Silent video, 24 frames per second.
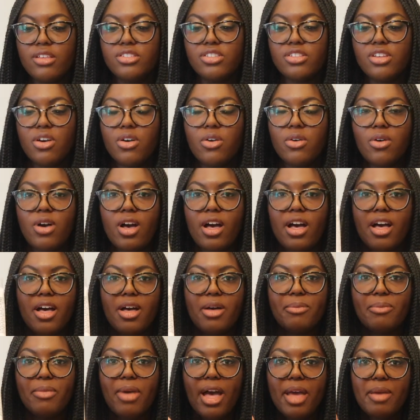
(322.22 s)
So
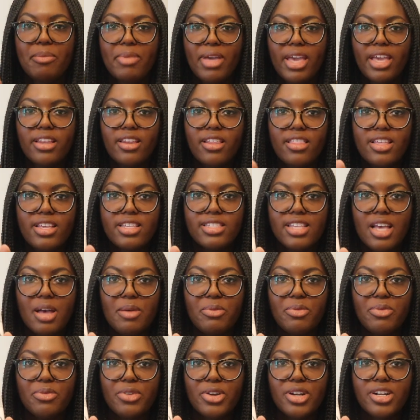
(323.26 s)
um, I picked this
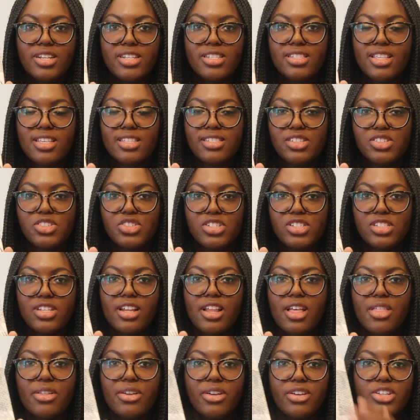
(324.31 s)
up first. This is just
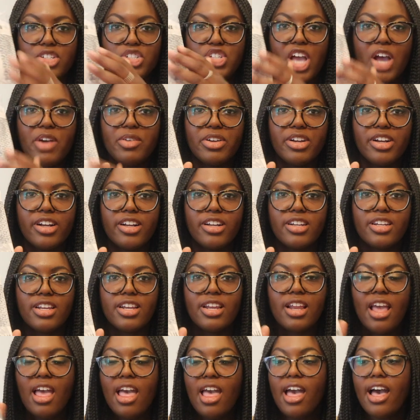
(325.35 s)
another shower
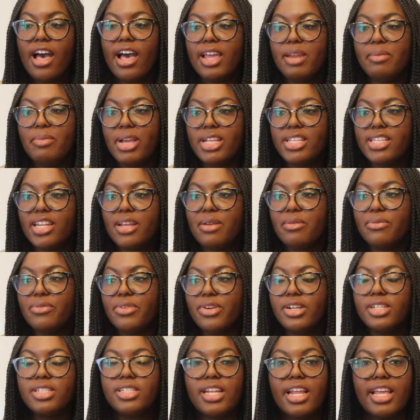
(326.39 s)
curtain. I picked it up
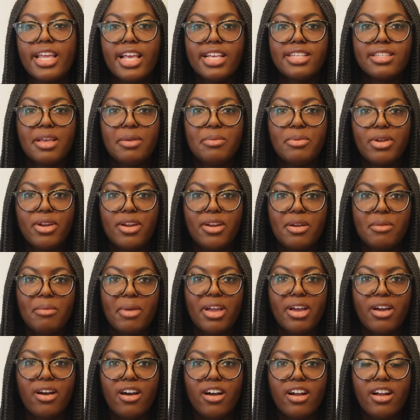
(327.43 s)
first and I guess I put it in
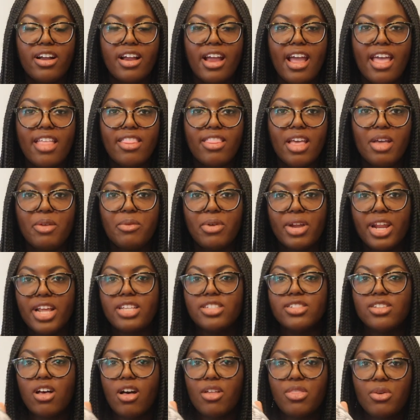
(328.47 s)
my cart. And then when I
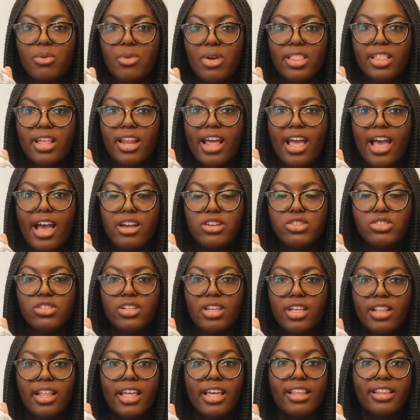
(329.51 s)
saw the one that I
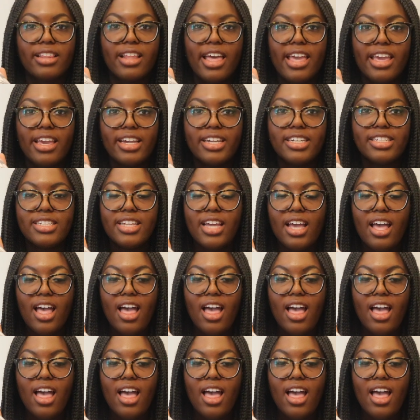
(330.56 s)
actually like liked,